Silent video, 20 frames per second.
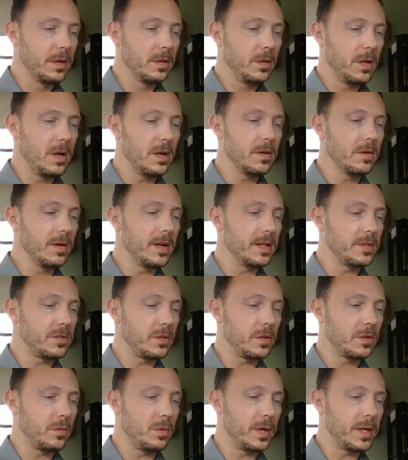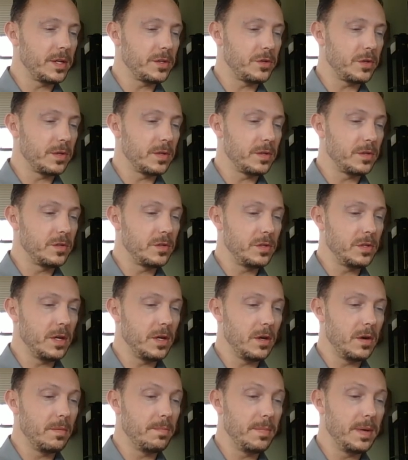Longer answer questions.
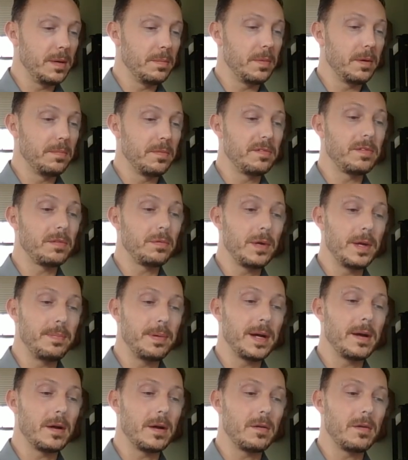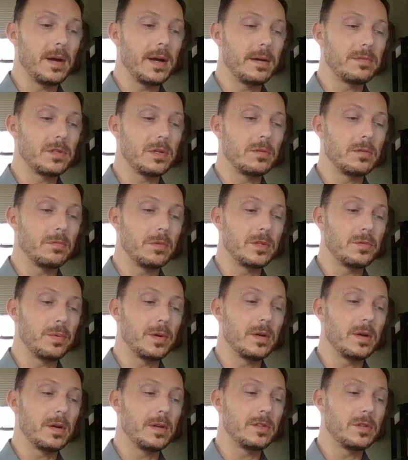So, minimum of three paragraphs in
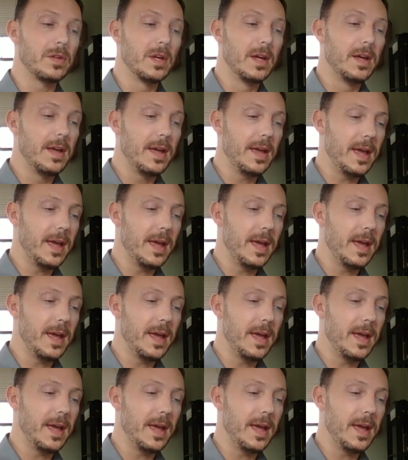response,